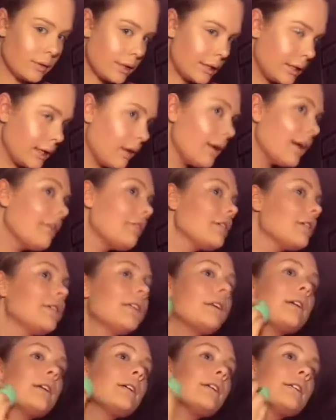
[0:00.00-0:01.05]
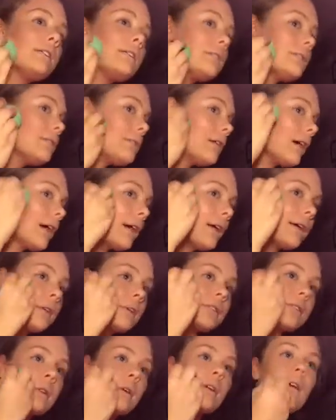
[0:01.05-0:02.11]
See, now everything isn't
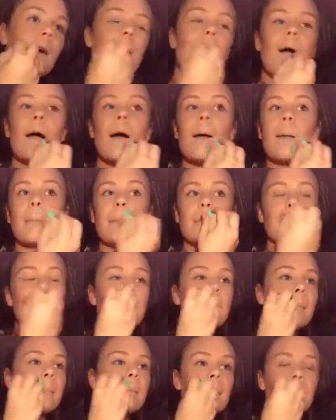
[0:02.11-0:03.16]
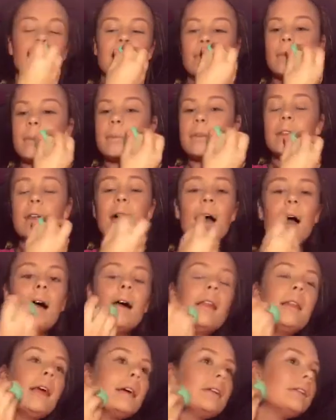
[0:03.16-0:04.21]
as, I mean, the
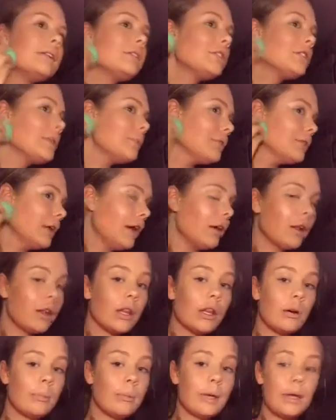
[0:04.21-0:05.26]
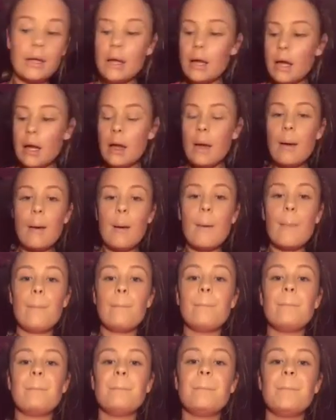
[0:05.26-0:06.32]
highlight did shimmer down a little bit,
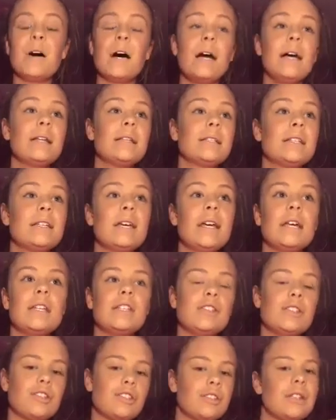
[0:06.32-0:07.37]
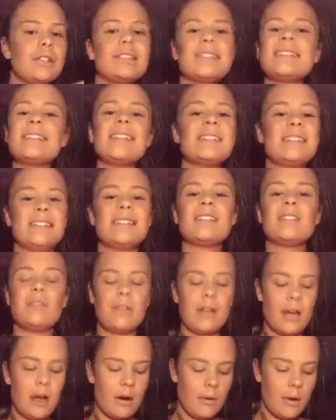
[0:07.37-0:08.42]
but it's still
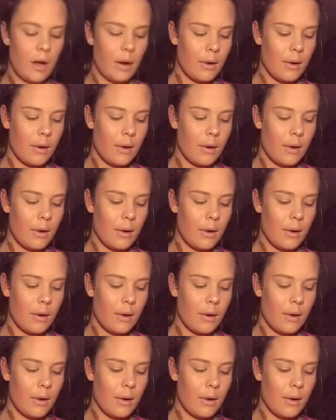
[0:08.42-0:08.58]
there.